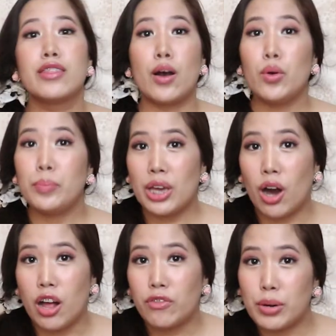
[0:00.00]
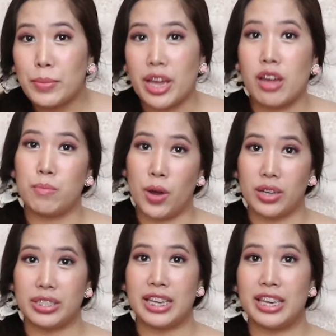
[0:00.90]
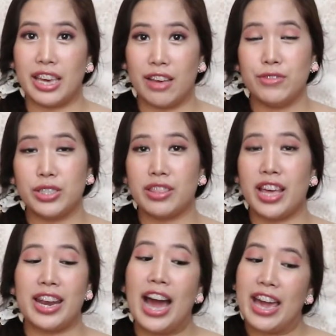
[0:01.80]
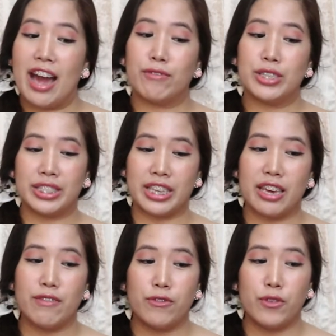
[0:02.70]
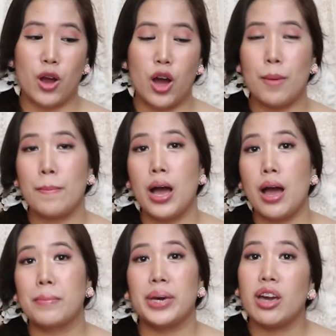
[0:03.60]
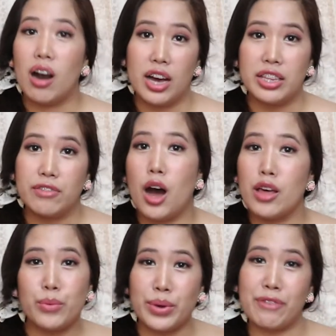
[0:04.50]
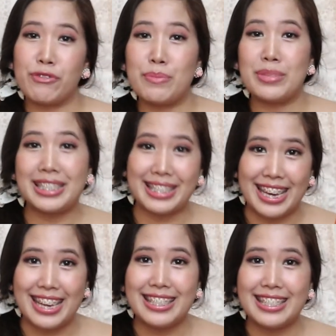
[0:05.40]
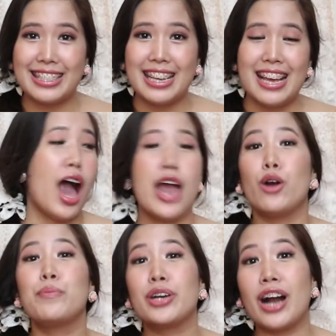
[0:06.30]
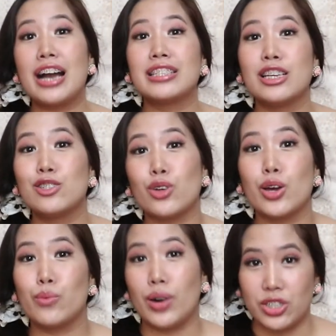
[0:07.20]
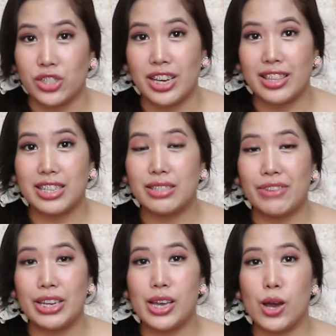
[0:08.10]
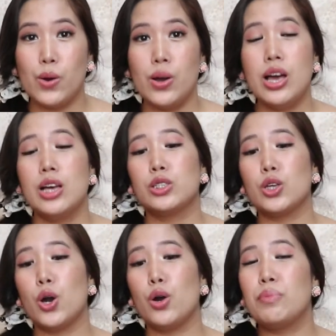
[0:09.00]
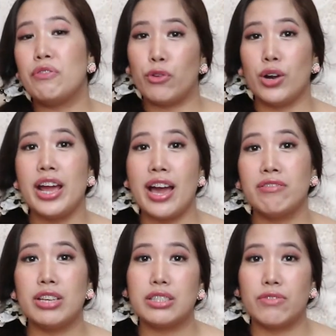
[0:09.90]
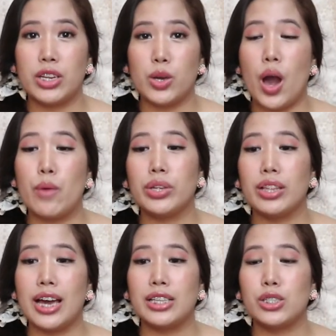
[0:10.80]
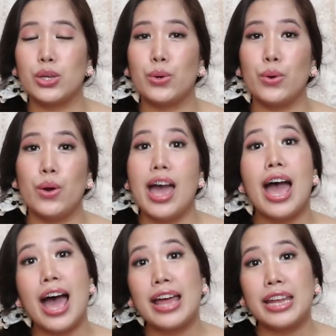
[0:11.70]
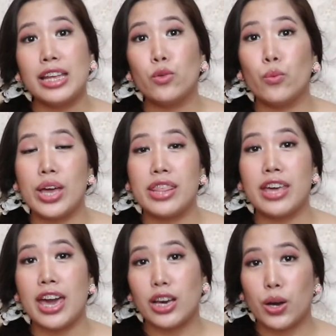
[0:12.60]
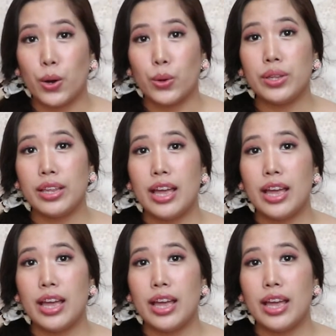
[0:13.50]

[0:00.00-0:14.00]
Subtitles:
That will be all for my unboxing gifts that I have received from my aunt all the way from the States. I hope you guys enjoyed watching this video. So before I end this video, I would like to edit with a quote